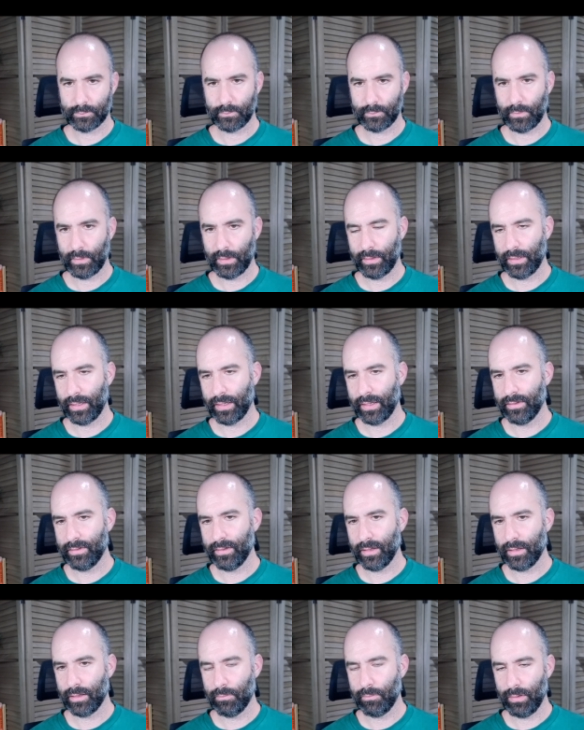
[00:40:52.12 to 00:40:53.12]
And I guess
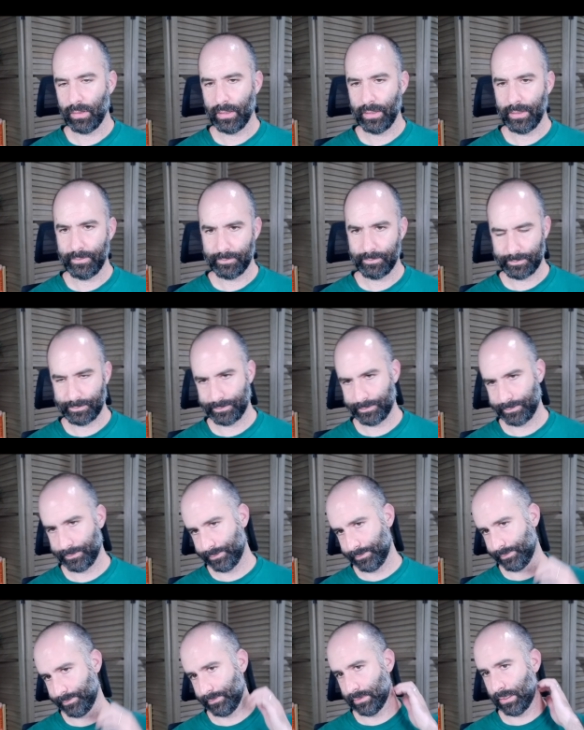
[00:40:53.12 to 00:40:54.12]
I can play
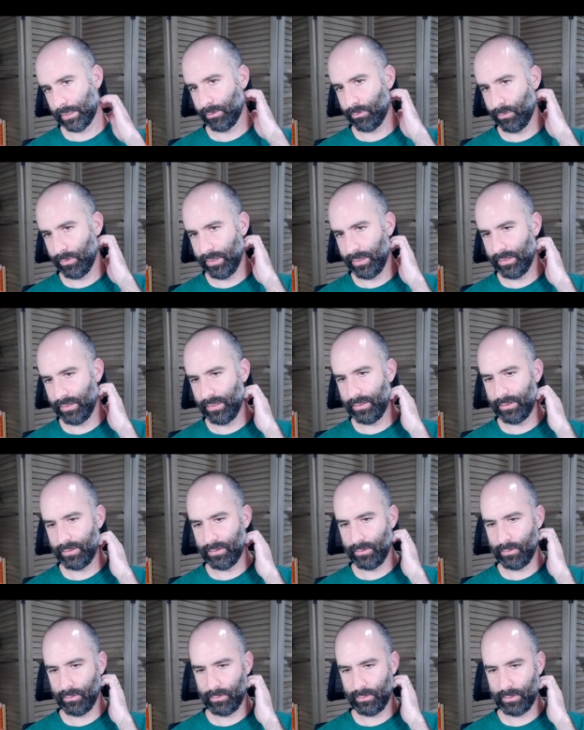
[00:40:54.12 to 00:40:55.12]
like queen
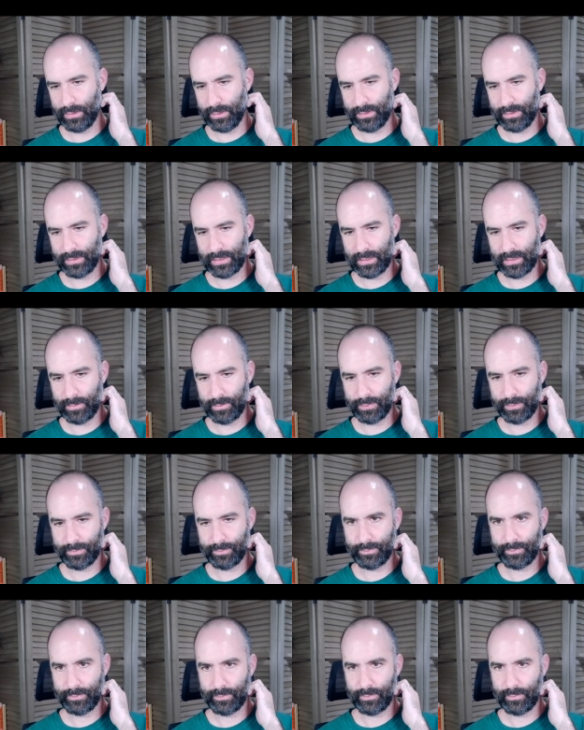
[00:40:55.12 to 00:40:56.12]
d2 and set up
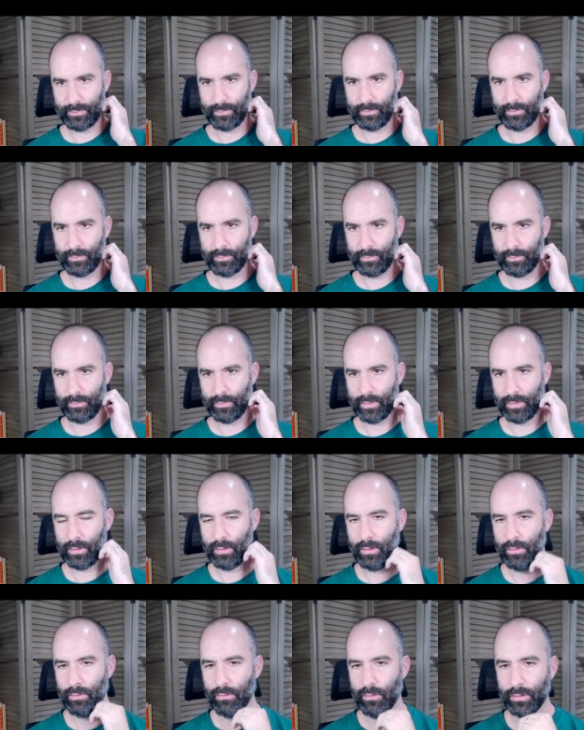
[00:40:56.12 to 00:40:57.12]

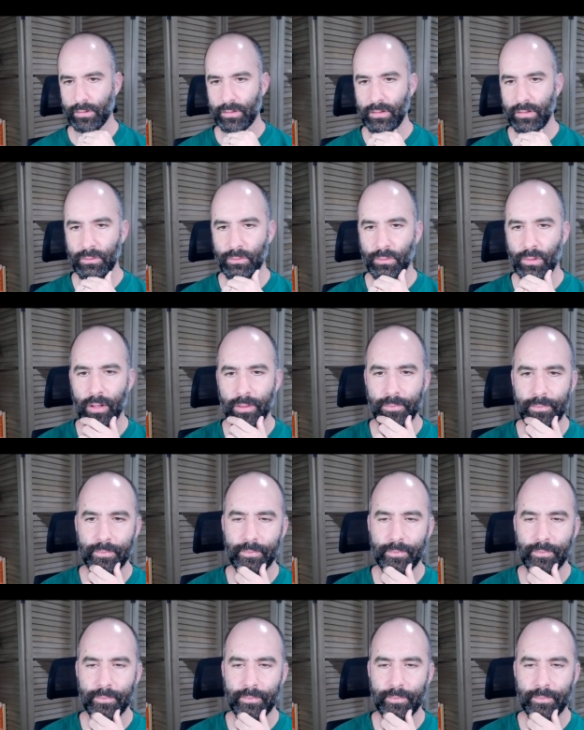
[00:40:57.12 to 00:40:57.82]
rook c1.